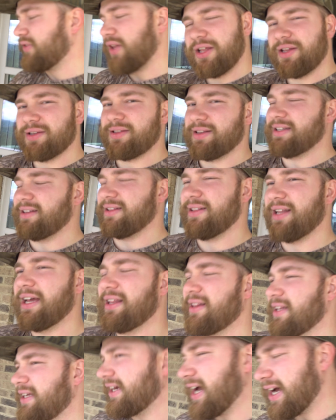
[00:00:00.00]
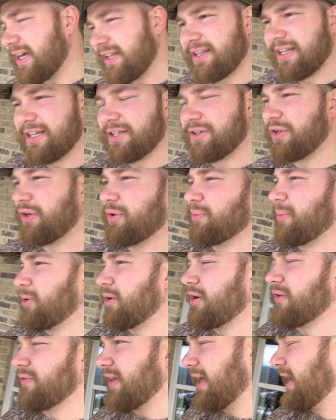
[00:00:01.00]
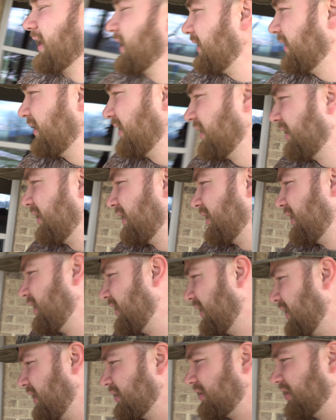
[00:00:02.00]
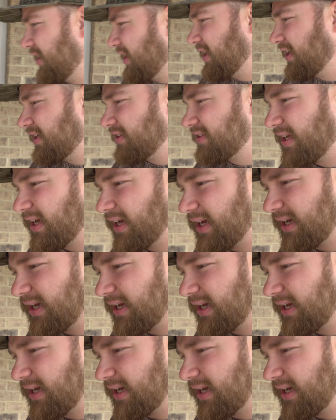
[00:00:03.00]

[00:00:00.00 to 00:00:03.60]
lately gotten into more of like just